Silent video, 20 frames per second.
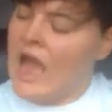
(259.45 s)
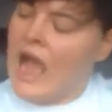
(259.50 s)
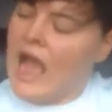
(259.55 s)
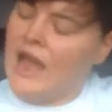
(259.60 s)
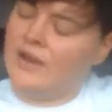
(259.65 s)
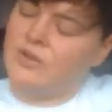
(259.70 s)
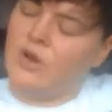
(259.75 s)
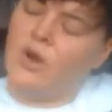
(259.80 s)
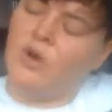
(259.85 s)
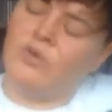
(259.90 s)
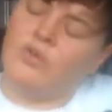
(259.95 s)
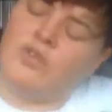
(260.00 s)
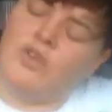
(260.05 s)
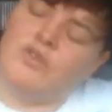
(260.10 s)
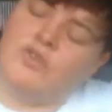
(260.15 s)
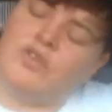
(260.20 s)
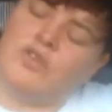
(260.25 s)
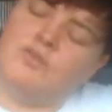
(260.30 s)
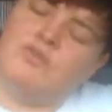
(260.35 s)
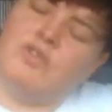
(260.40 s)
and also
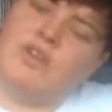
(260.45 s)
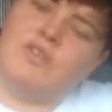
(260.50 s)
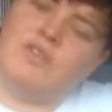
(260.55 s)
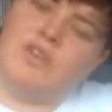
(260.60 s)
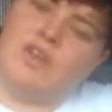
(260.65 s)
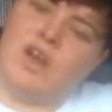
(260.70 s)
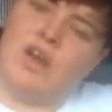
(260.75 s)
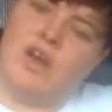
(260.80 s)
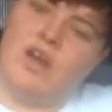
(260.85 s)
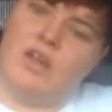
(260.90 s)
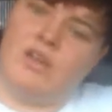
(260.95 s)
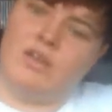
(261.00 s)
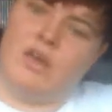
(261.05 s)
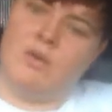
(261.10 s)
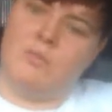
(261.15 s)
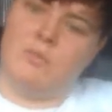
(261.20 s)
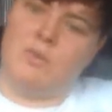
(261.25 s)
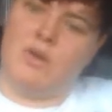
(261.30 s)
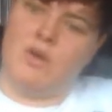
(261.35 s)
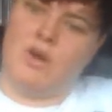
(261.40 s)
for some reason a
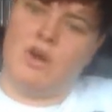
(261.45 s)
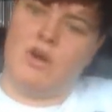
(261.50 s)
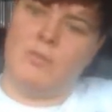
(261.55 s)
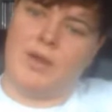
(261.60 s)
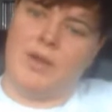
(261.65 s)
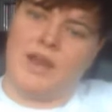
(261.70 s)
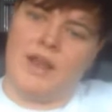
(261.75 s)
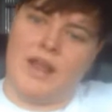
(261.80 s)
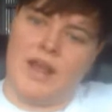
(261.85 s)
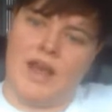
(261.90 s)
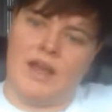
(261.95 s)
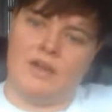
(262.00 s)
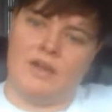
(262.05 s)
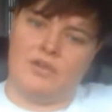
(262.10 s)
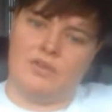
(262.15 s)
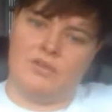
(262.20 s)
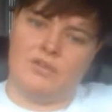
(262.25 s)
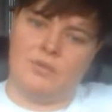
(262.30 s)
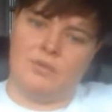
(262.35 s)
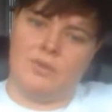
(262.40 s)
lot more on my
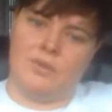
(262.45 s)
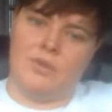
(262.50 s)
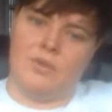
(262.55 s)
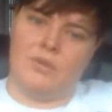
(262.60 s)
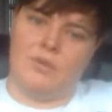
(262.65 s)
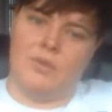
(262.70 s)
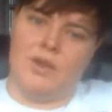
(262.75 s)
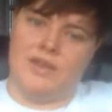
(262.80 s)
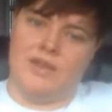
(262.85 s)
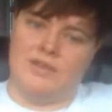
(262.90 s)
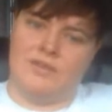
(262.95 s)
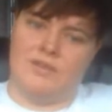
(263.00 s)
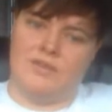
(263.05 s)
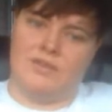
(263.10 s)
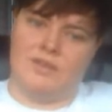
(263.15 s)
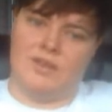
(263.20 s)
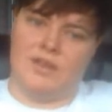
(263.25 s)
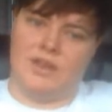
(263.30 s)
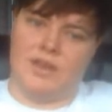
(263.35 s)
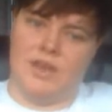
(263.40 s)
actual waist
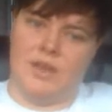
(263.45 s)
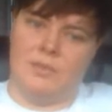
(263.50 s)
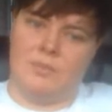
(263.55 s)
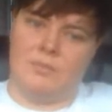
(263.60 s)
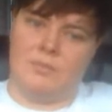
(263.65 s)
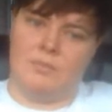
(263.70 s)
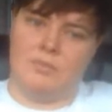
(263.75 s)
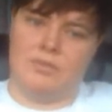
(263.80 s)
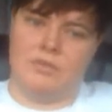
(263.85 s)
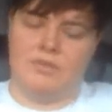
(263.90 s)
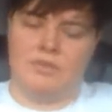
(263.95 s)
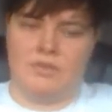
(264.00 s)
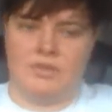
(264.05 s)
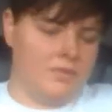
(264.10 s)
and hips.